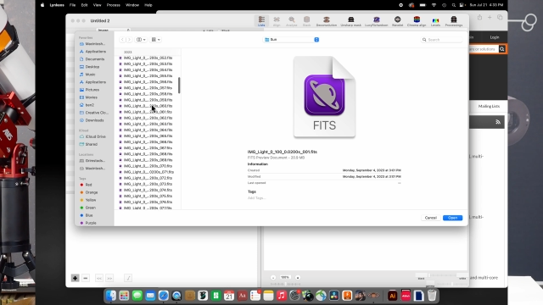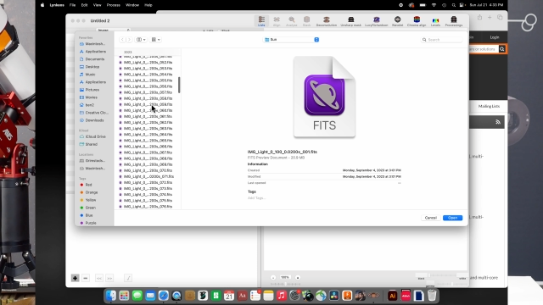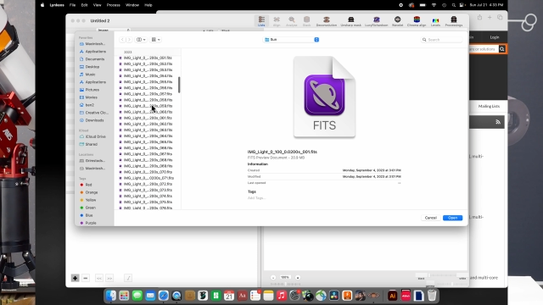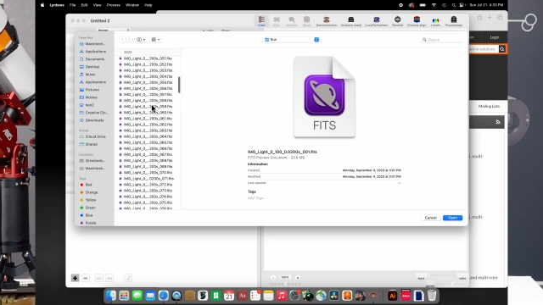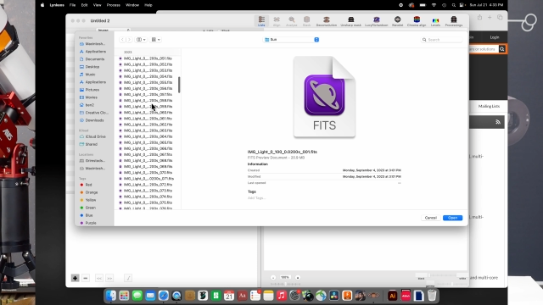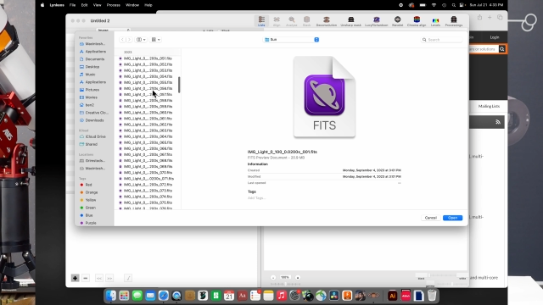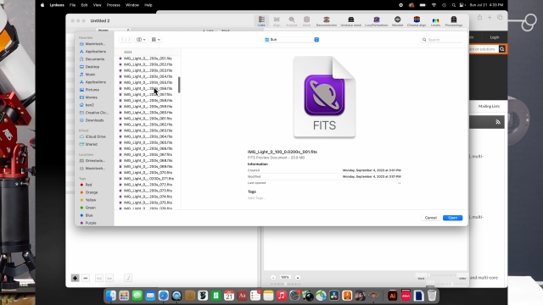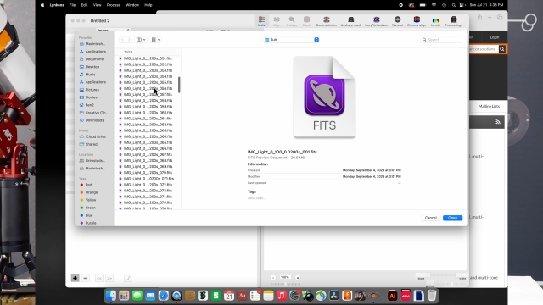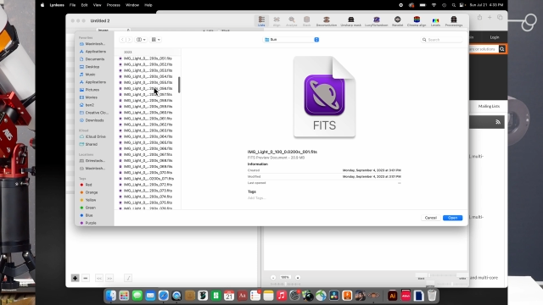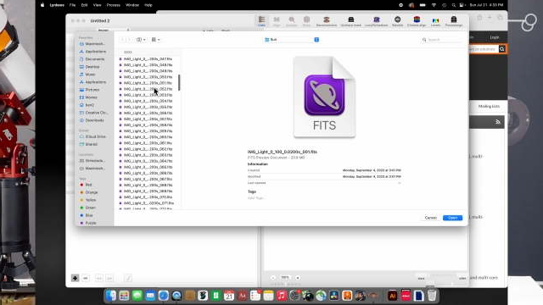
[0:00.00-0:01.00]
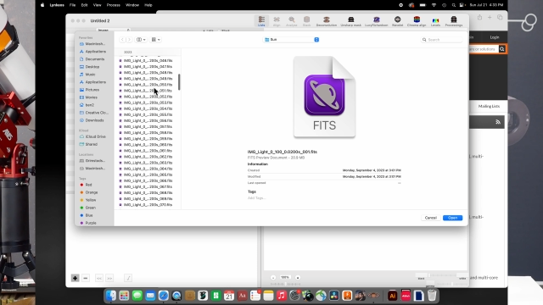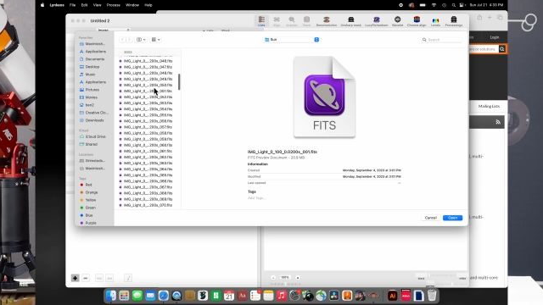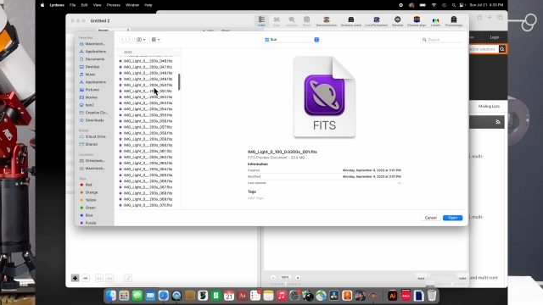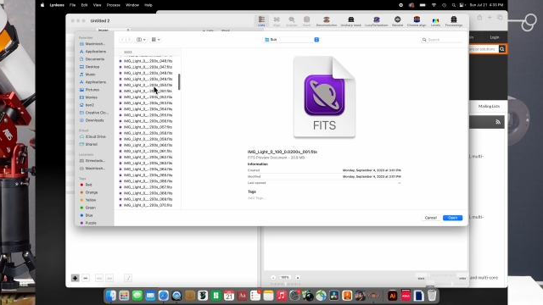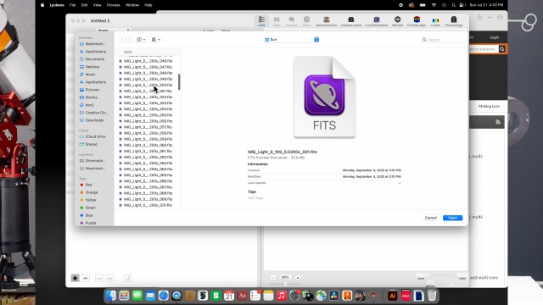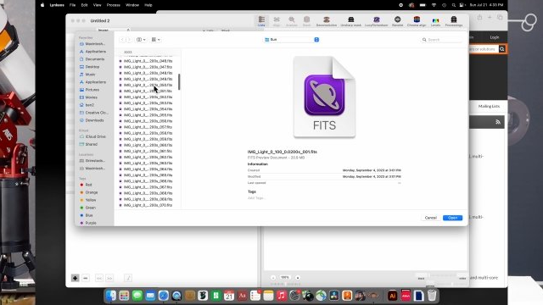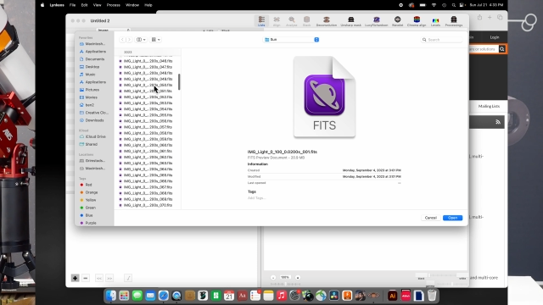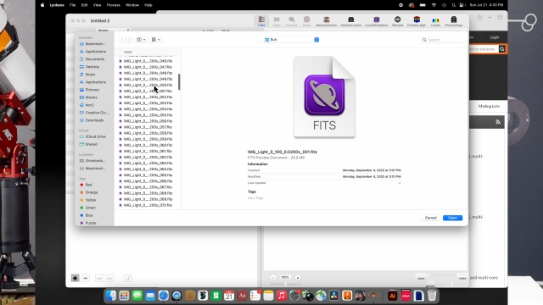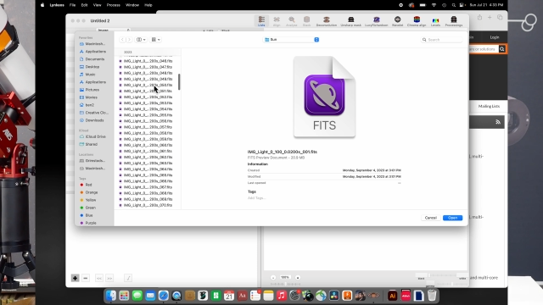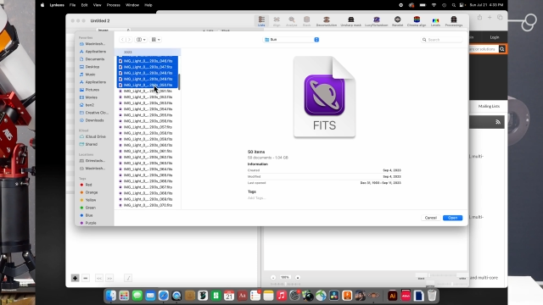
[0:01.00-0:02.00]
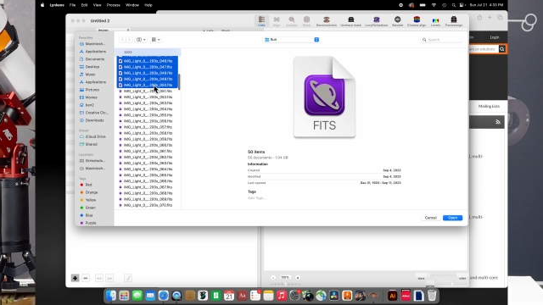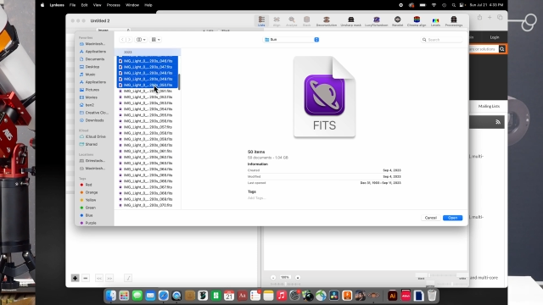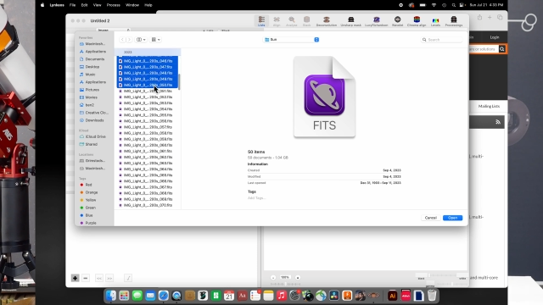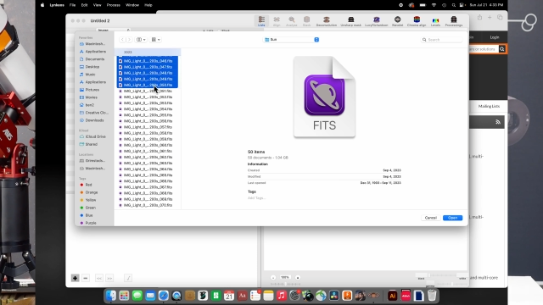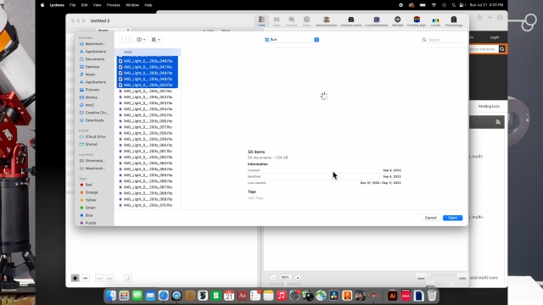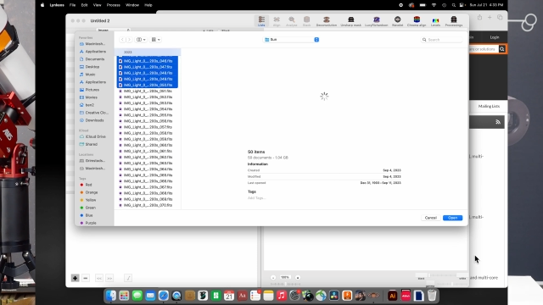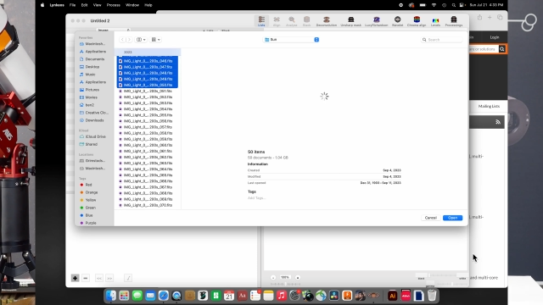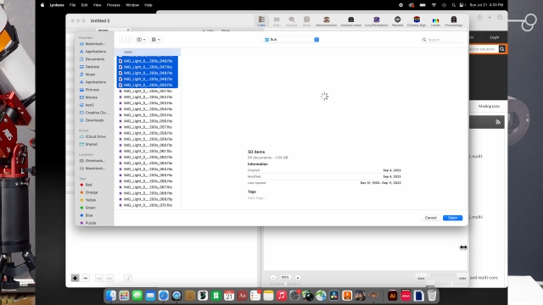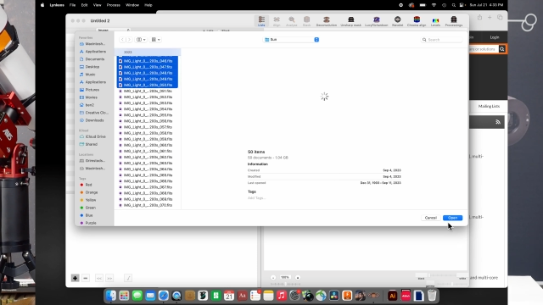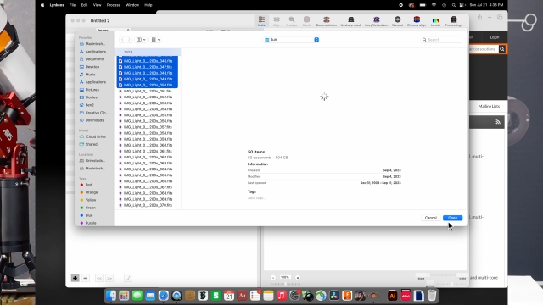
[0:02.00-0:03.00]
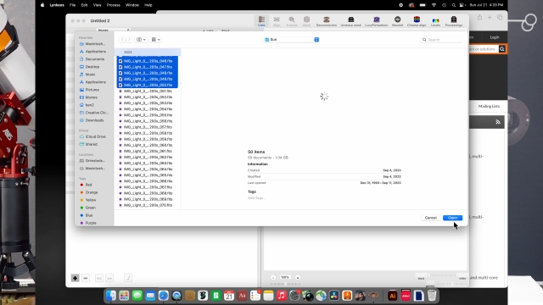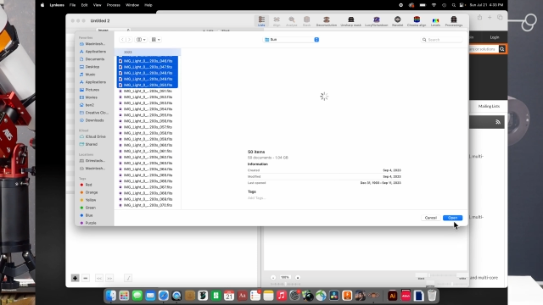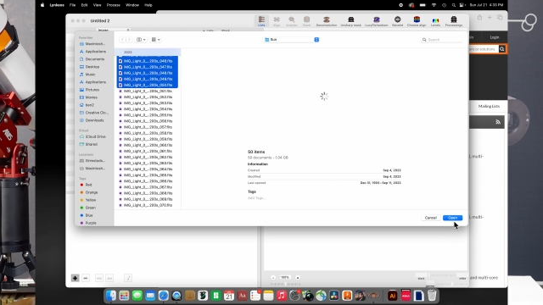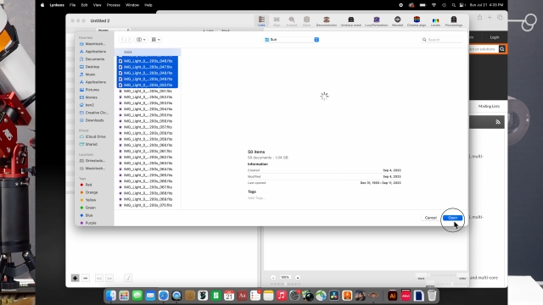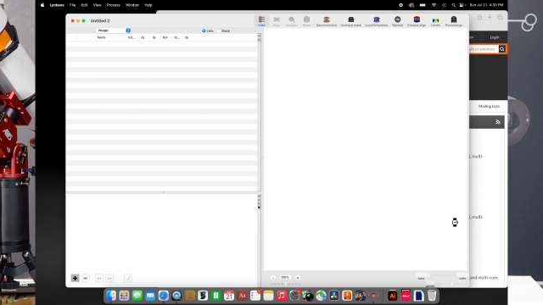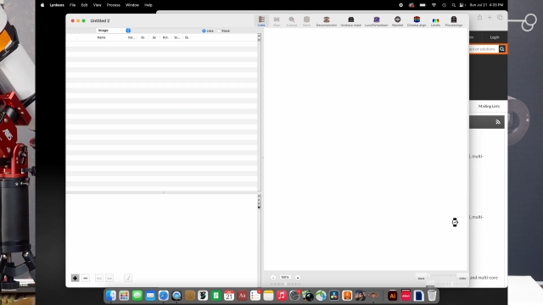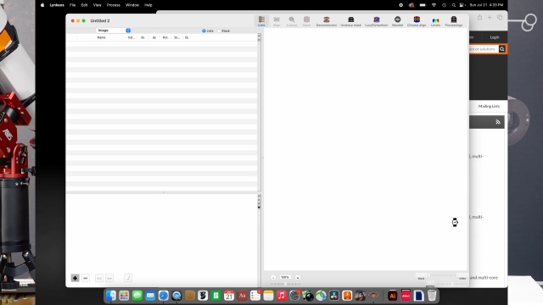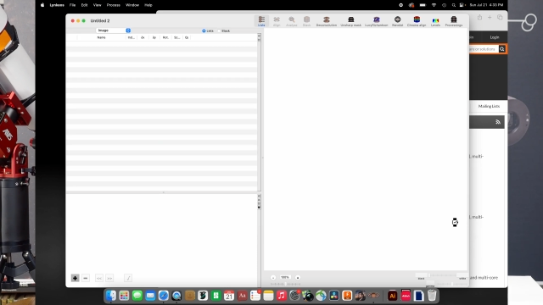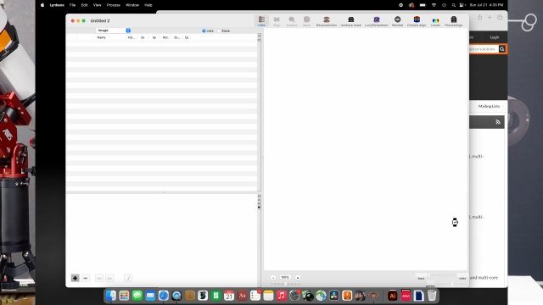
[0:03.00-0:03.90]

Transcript: [unreadable: no face in view]